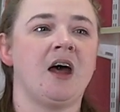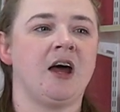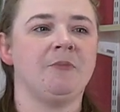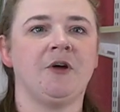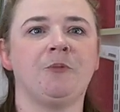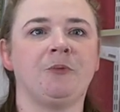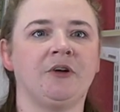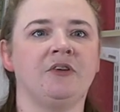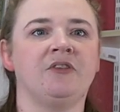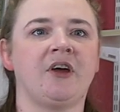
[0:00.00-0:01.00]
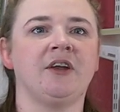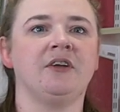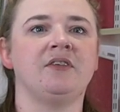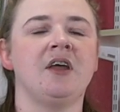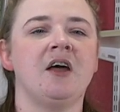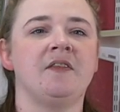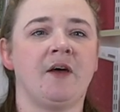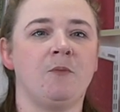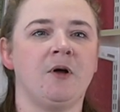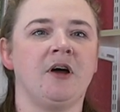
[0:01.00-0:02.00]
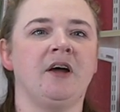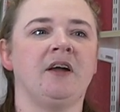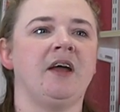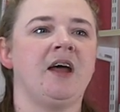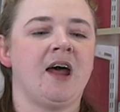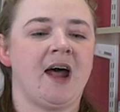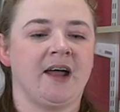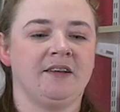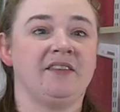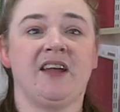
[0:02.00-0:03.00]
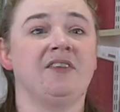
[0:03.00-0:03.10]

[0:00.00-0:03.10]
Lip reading: other product designers, their work and their